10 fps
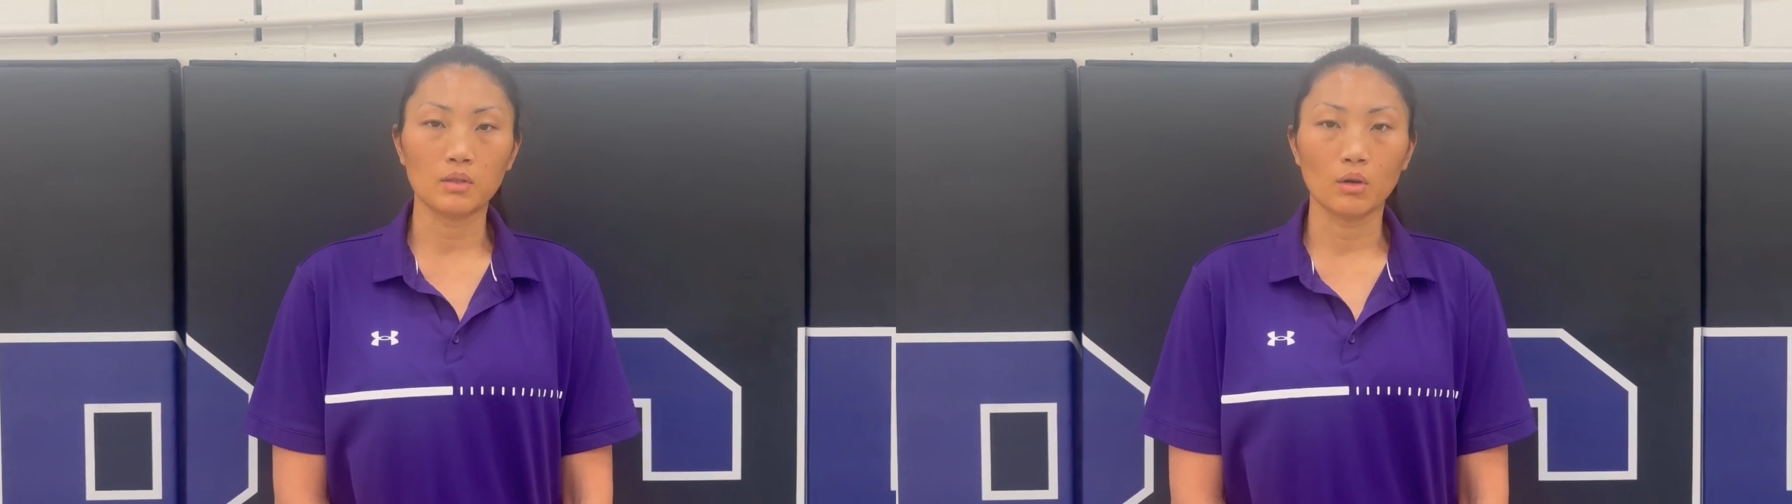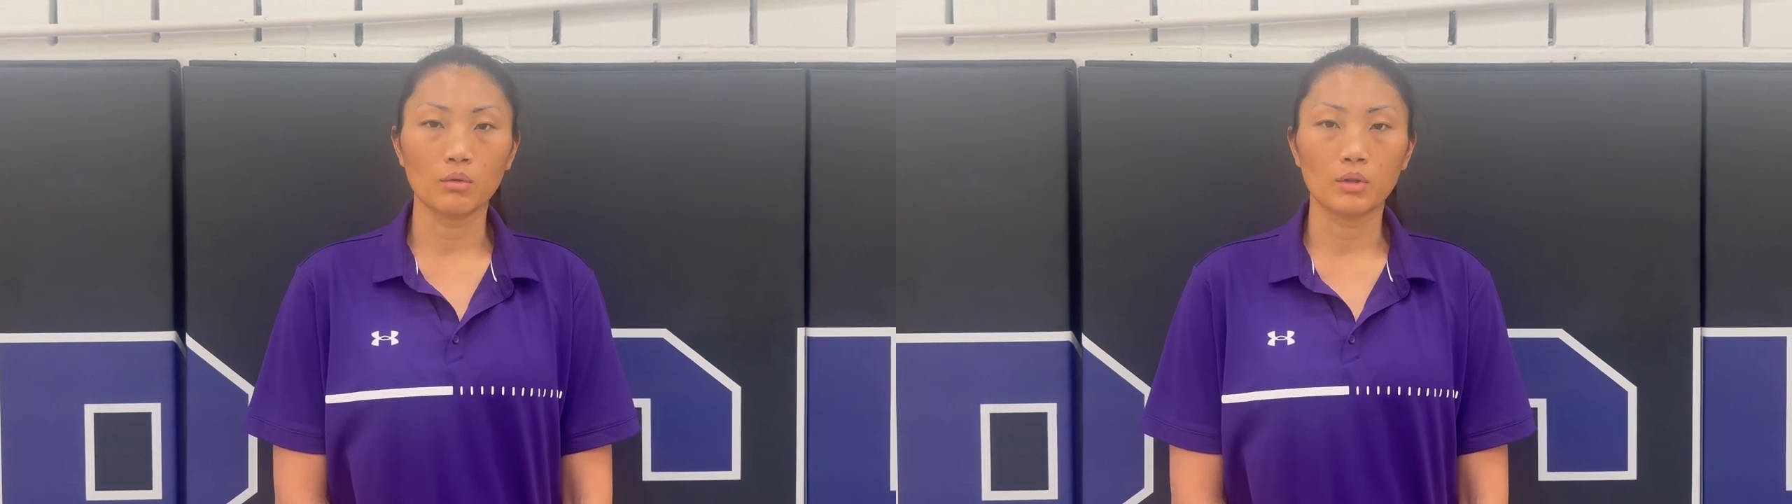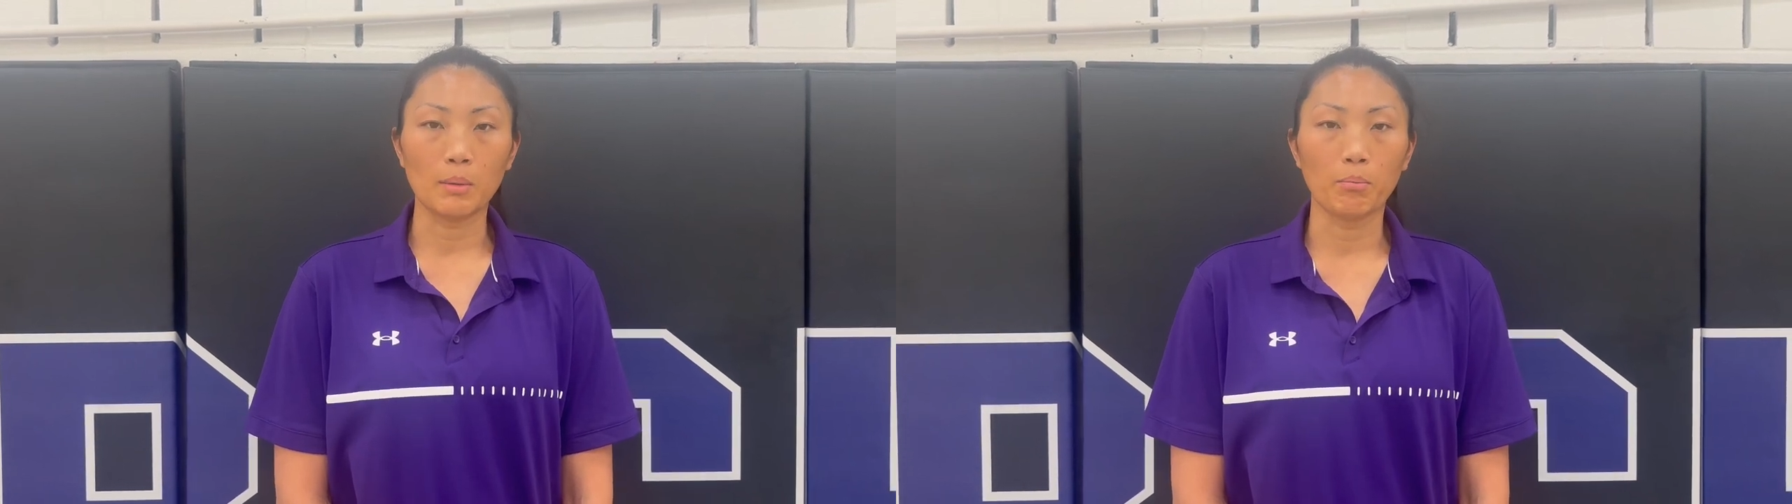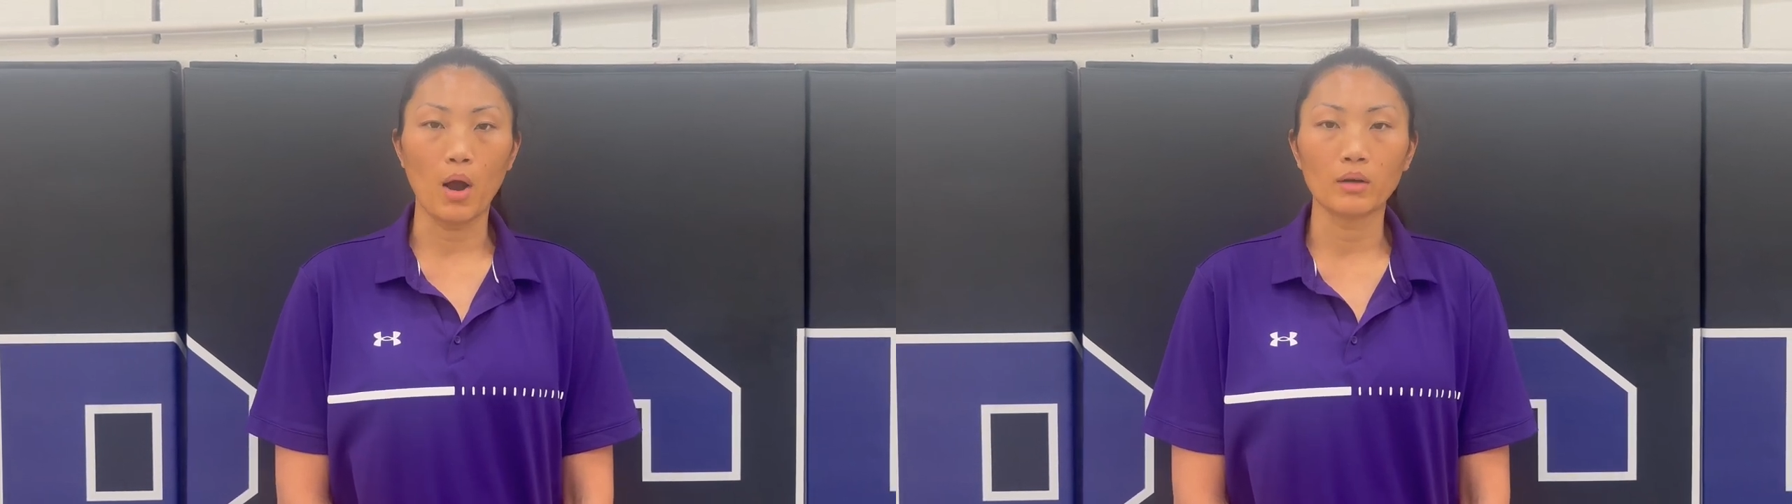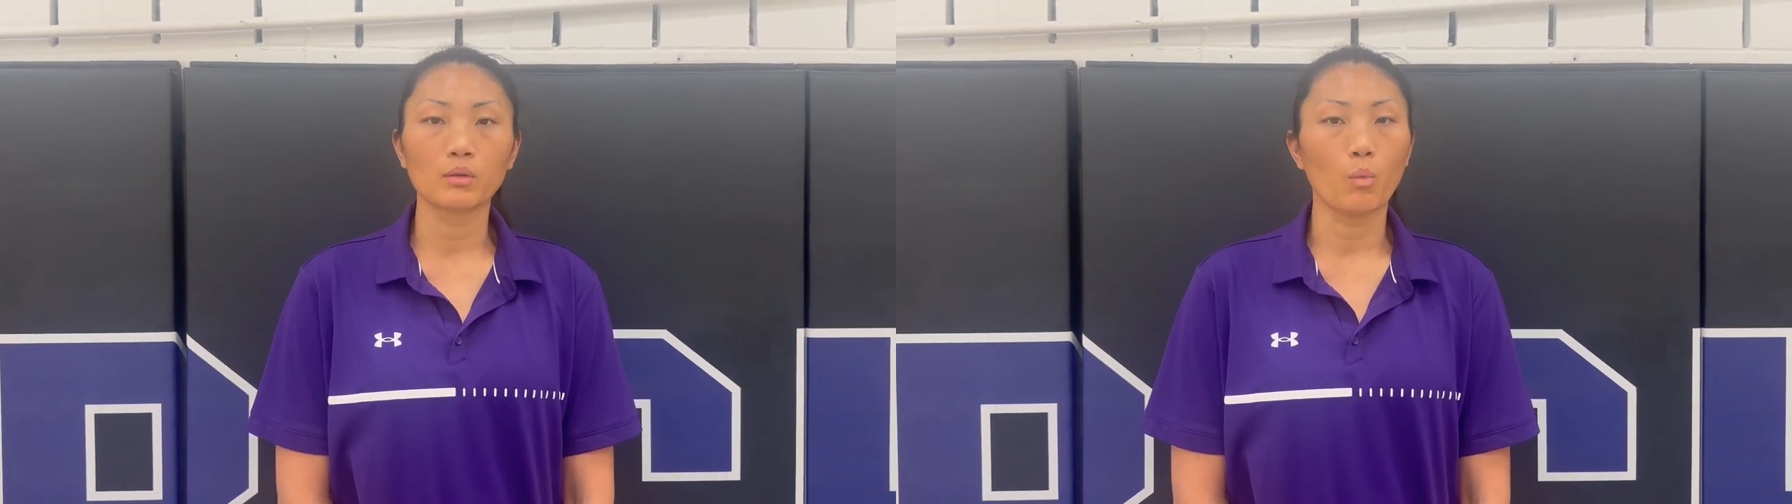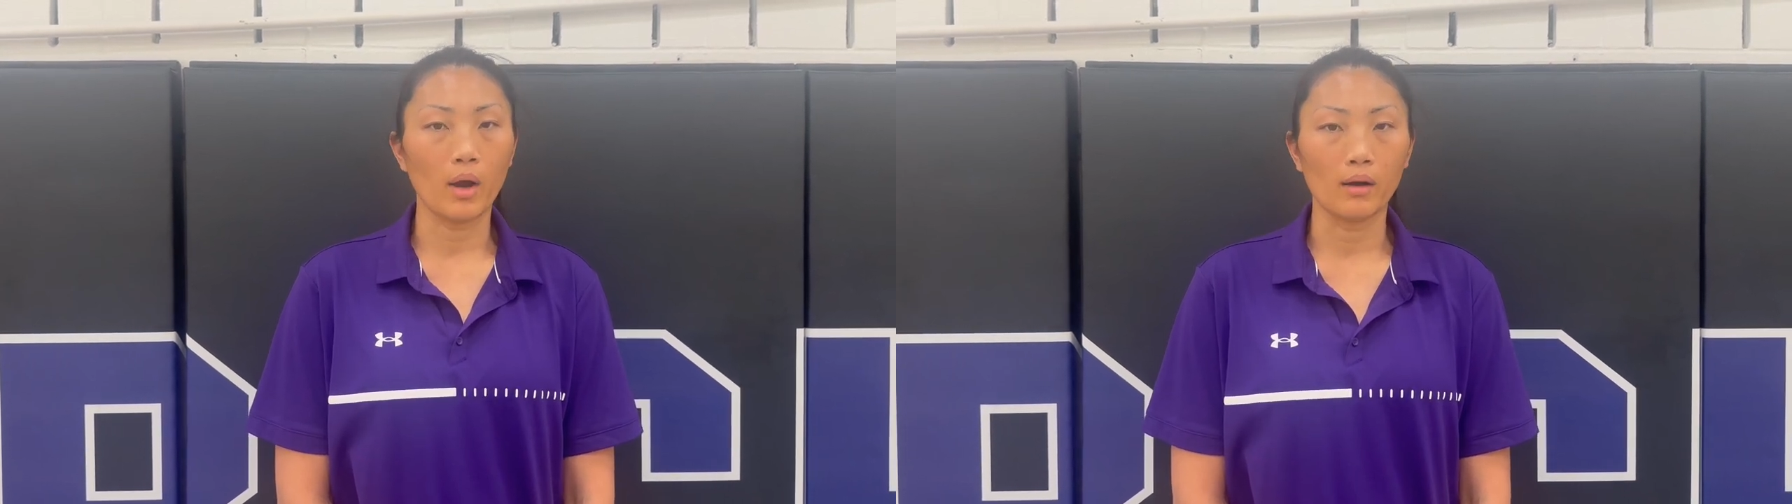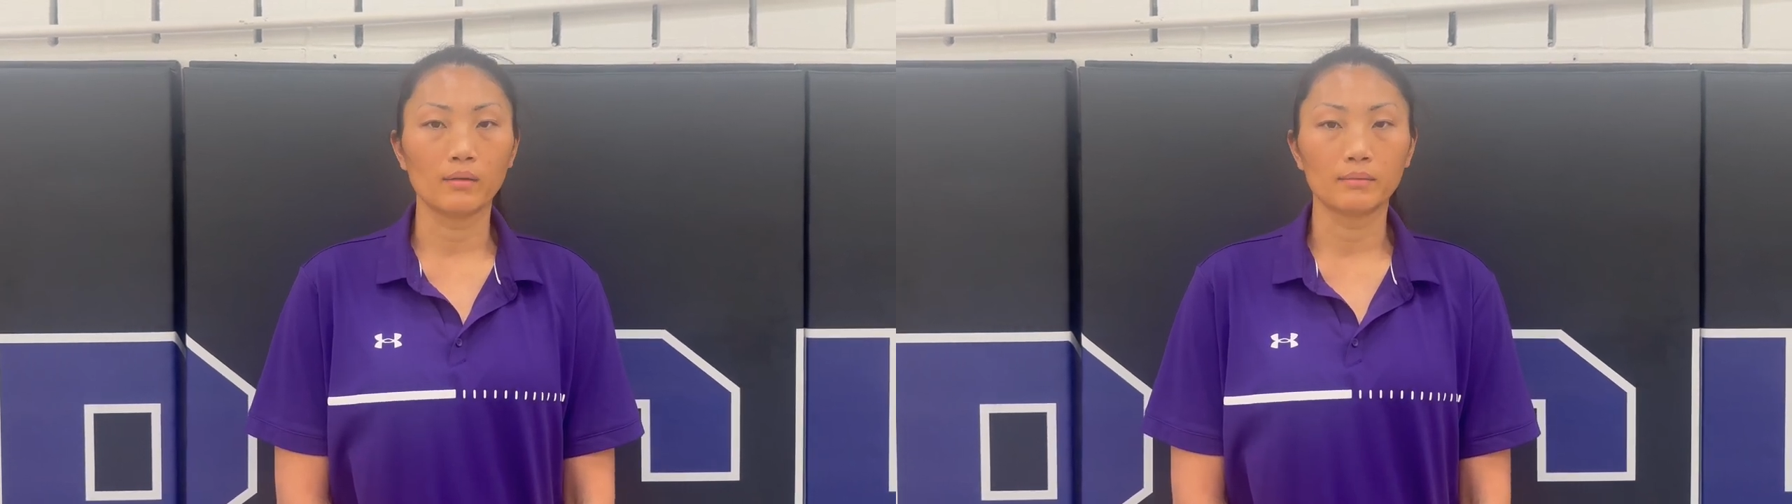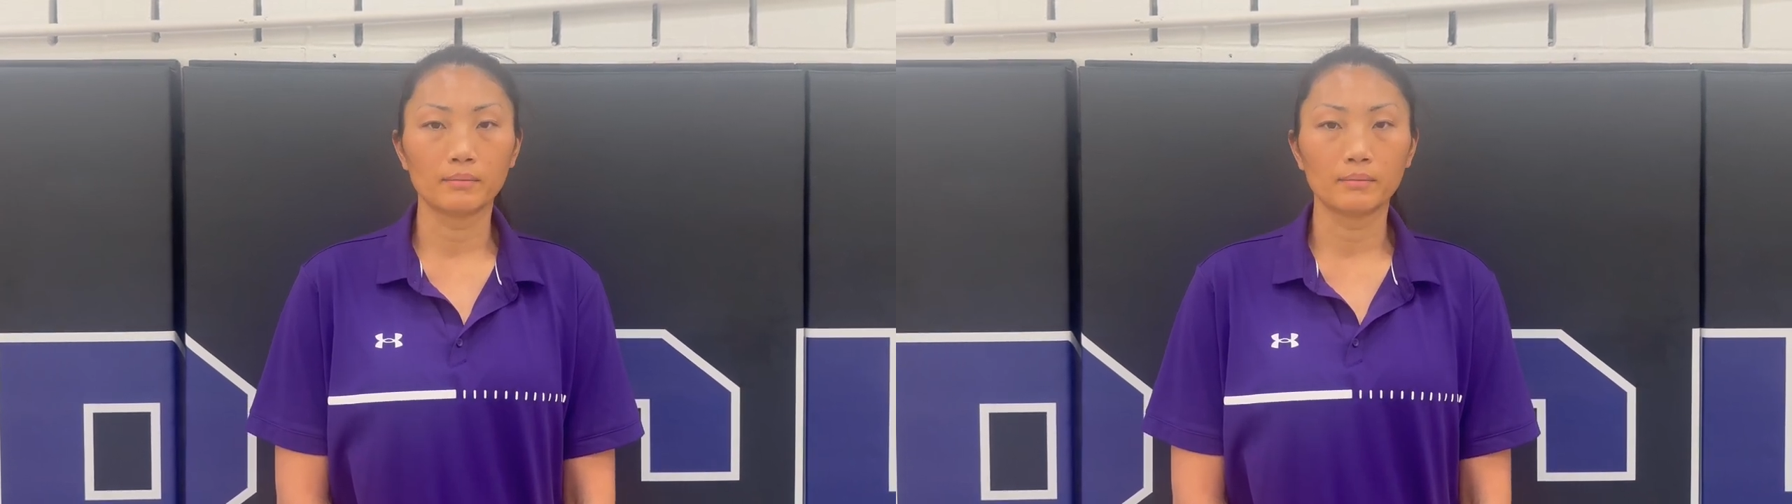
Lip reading: so they bond well.